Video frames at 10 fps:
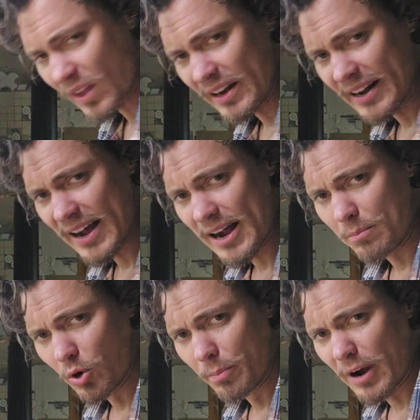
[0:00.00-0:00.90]
and I add
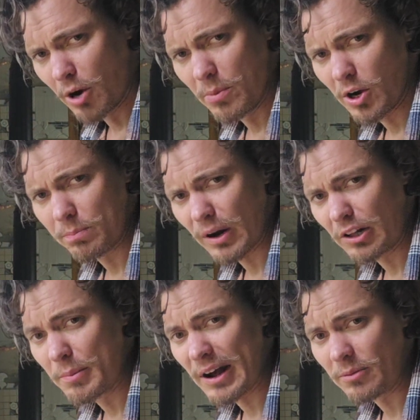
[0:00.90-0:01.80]
more bear,
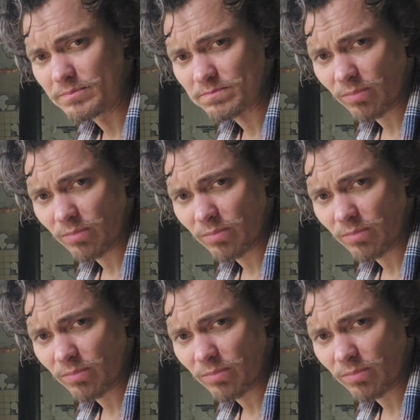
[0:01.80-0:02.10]
probably about